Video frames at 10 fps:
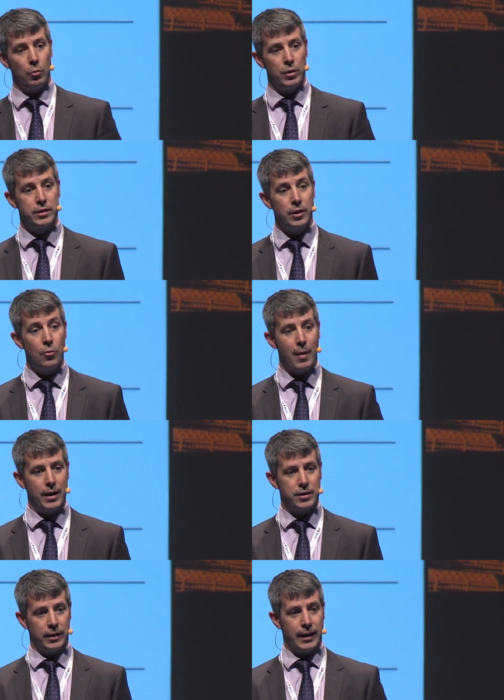We still
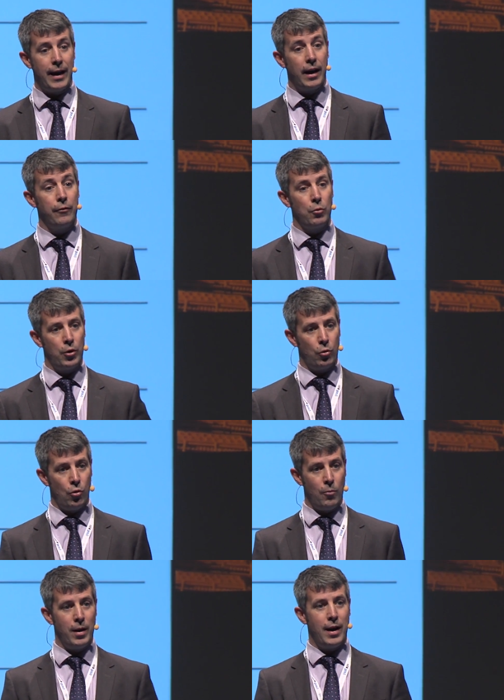managed to get everyone
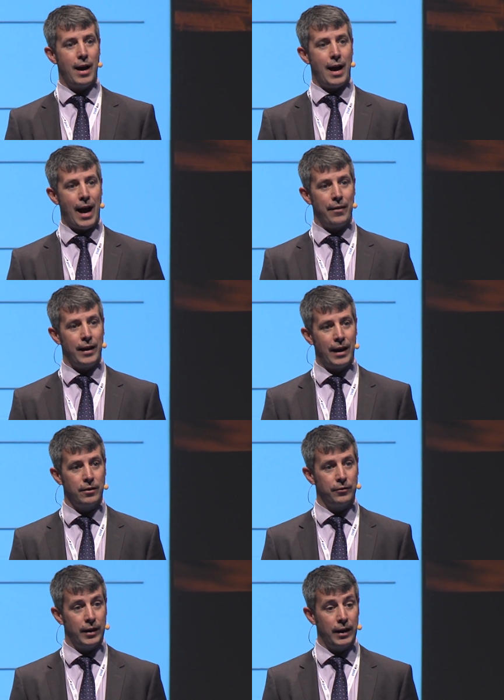home at the end
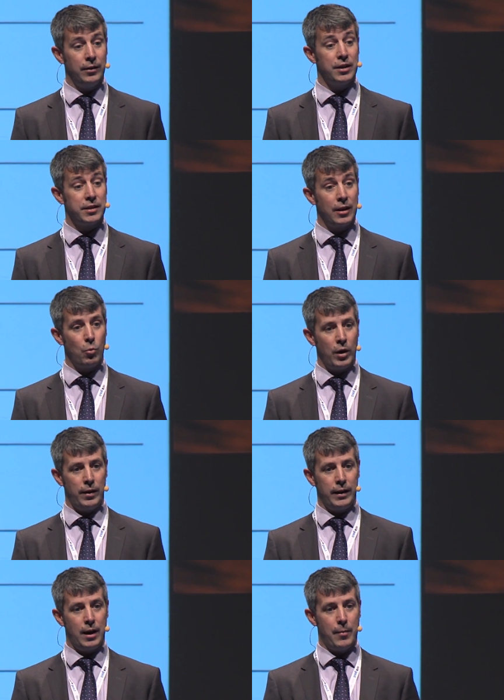of the day the same way
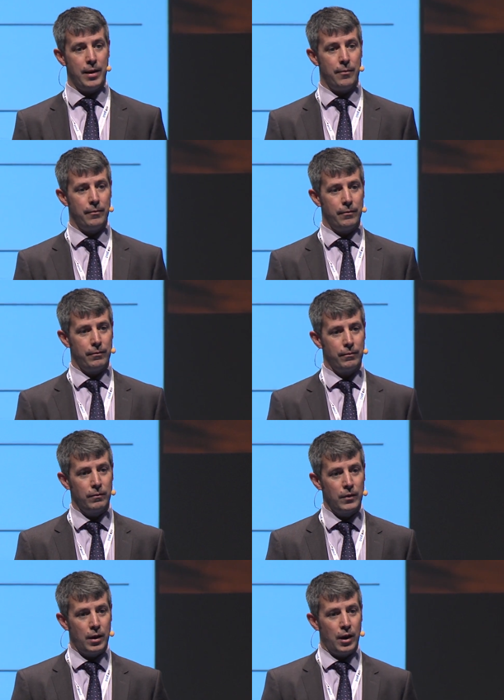they came in.
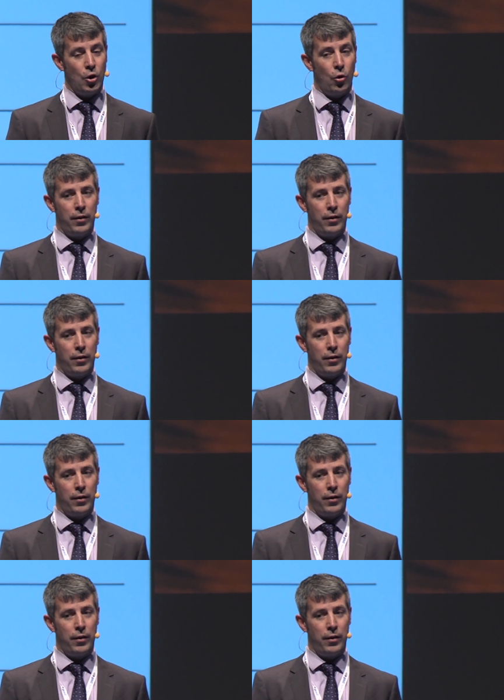You know, and